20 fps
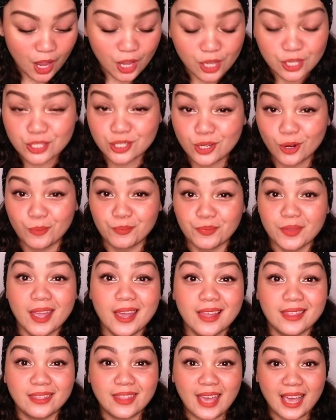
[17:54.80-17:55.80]
So
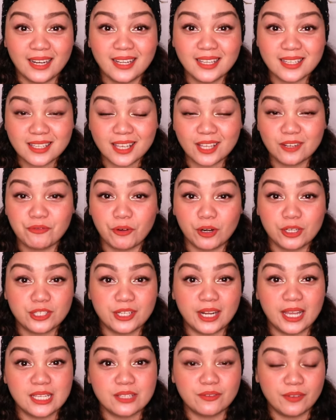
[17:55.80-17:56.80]
that is it for
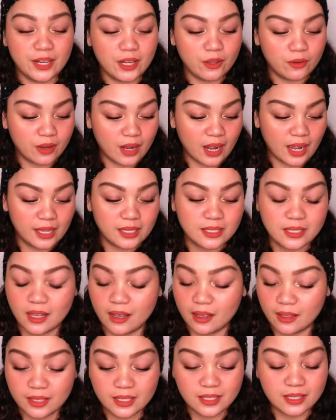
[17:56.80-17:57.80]
today's video, guys.
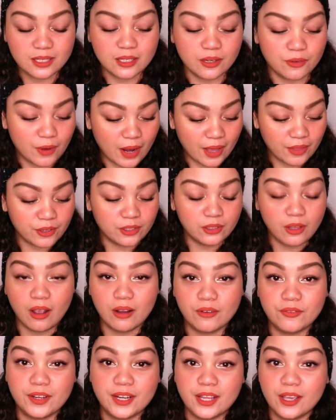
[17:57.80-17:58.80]
This is a rather
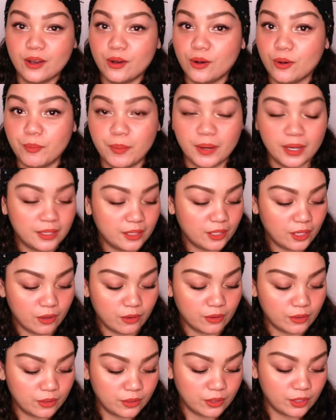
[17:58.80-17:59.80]
long video, but you
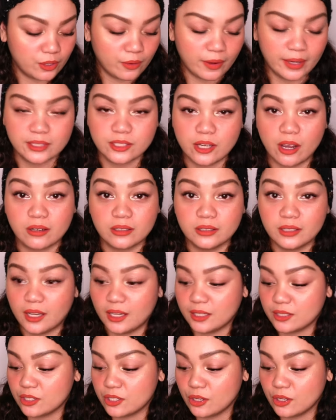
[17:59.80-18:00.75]
know, I talk a lot.